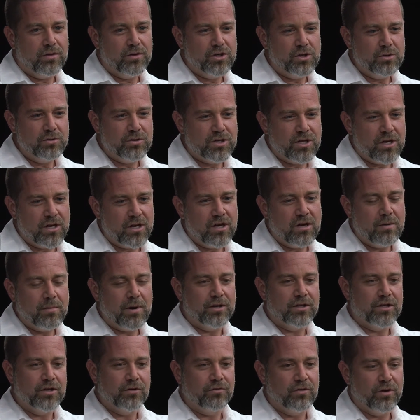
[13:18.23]
she was thinking
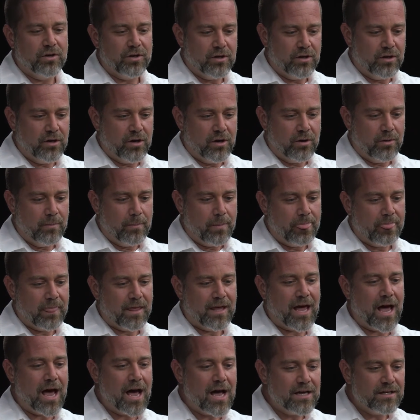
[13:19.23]
about different
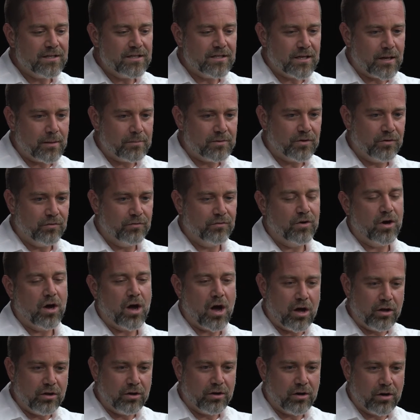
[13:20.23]
concepts of
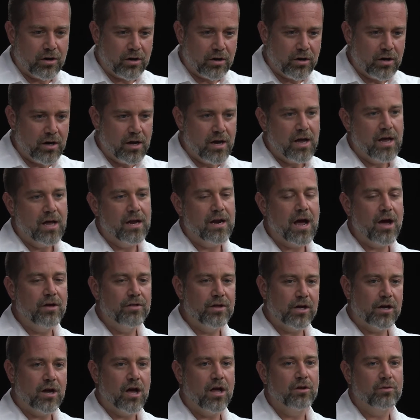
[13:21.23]
color and how
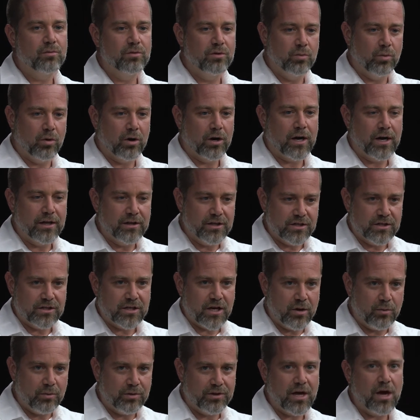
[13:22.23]
that color would work on the
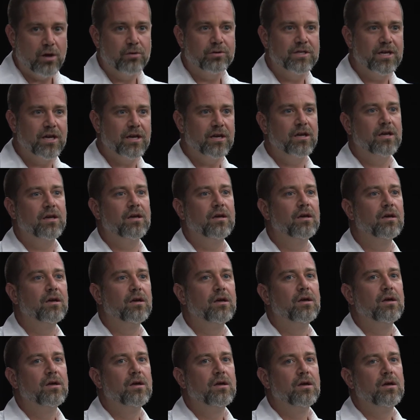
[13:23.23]
site without taking
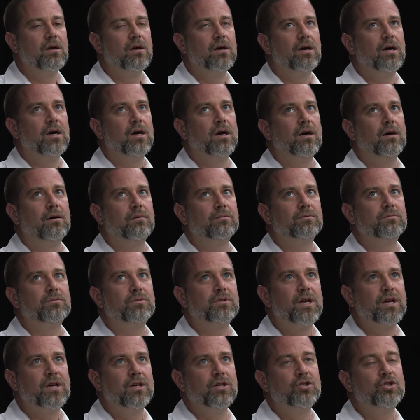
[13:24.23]

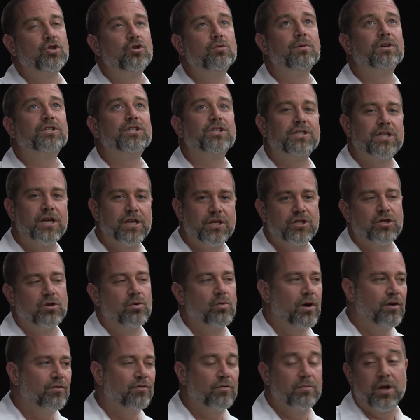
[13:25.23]
too much attention
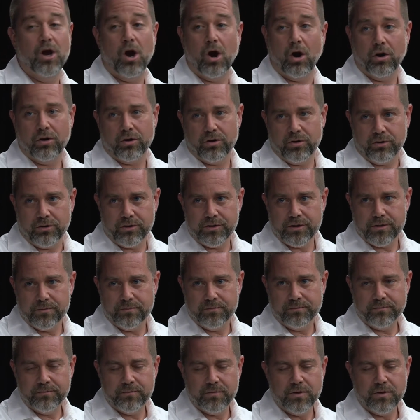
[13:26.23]
away from the articles.